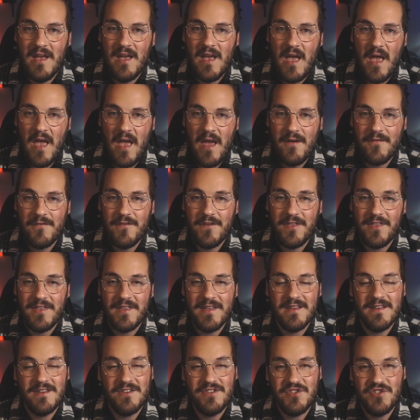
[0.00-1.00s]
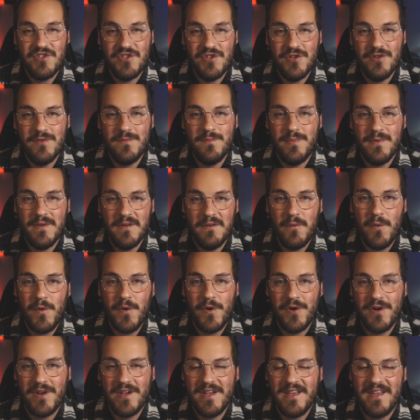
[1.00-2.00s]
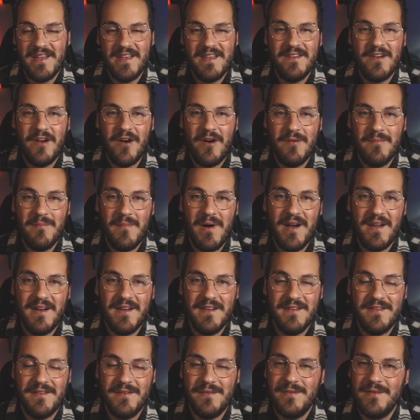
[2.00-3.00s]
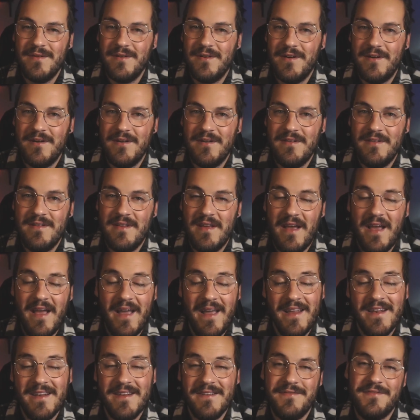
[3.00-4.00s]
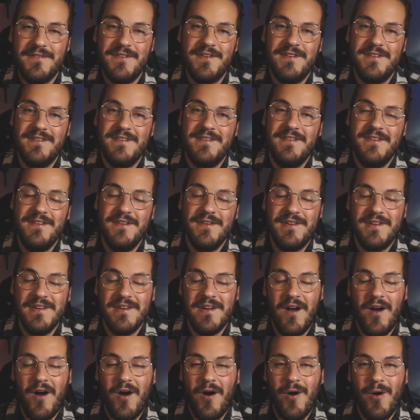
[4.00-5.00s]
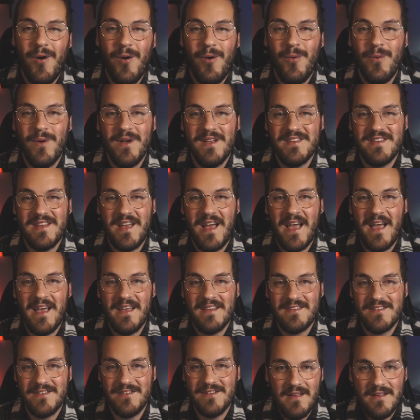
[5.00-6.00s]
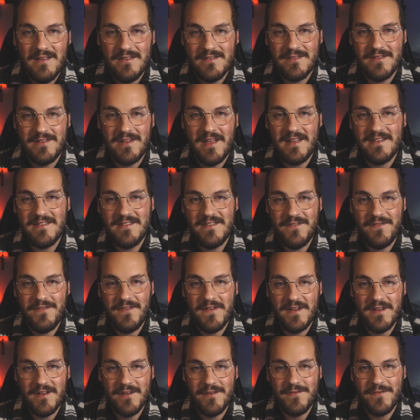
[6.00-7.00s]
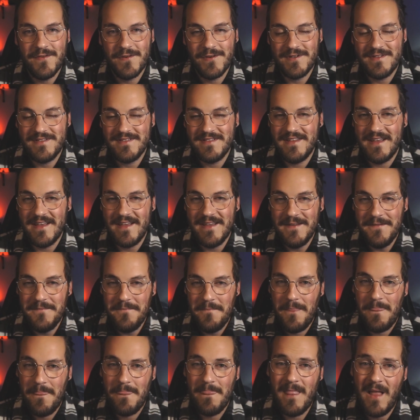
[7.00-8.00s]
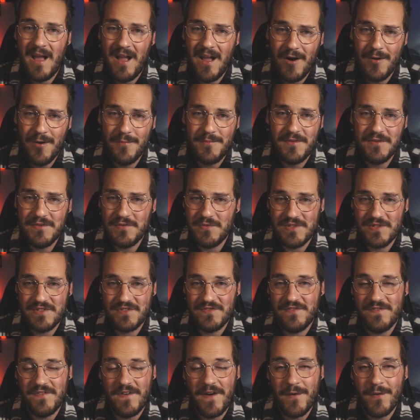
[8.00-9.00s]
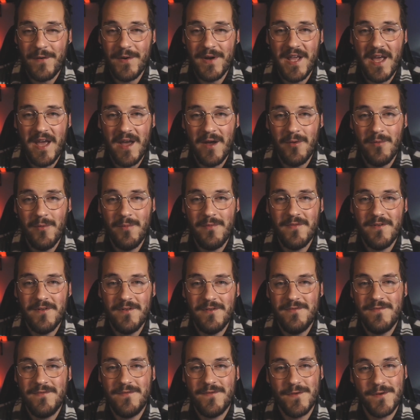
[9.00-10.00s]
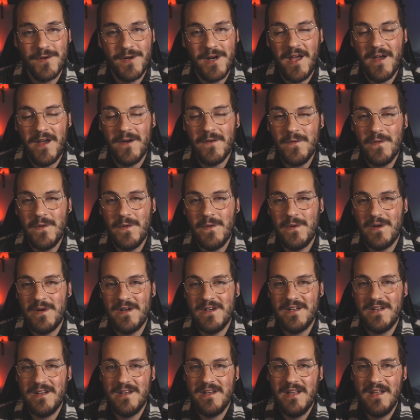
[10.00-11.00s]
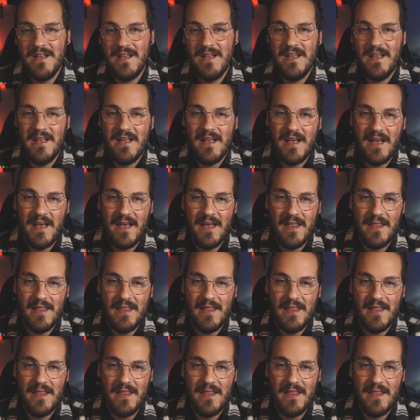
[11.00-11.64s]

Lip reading: everything should be working on mining Duino-Coin. And if not, you could always ask us. So that's the video for today. I hope this was very helpful for everyone and